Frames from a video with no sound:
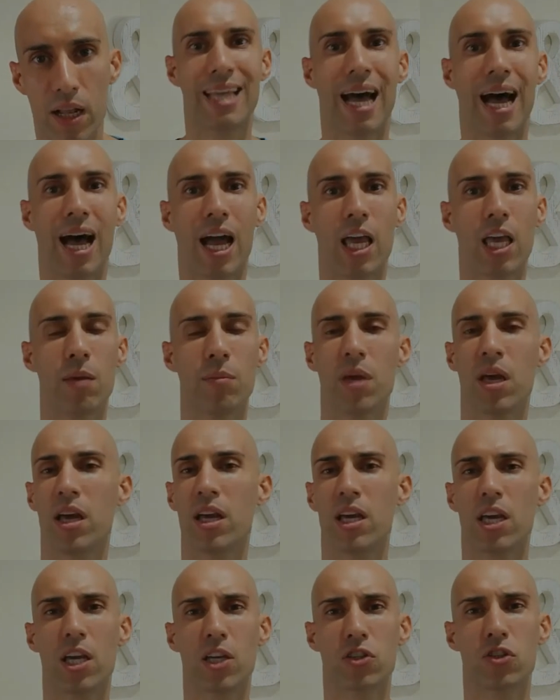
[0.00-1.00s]
Time
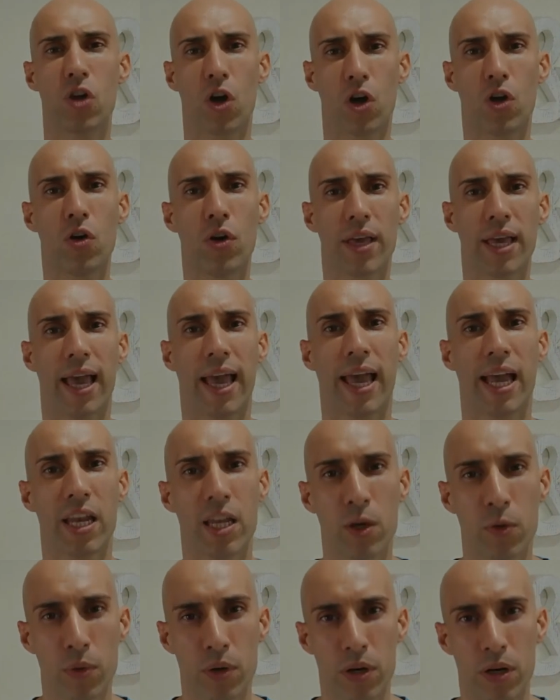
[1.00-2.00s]
is not going
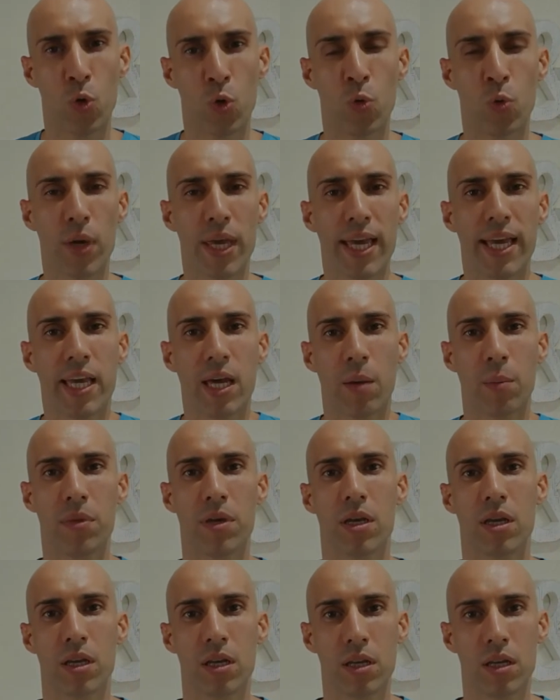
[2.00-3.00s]
anywhere. We come
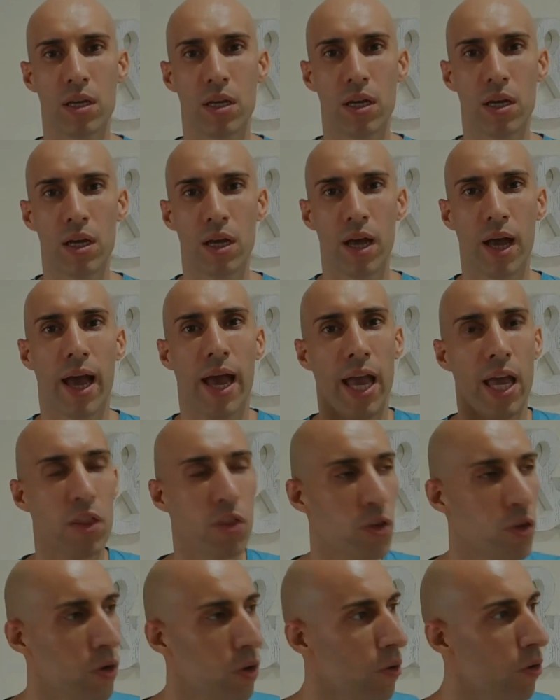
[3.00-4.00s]
in
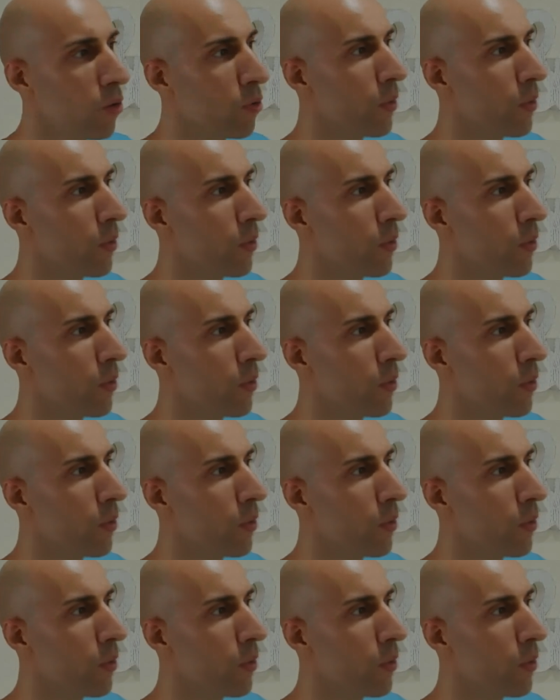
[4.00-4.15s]
and go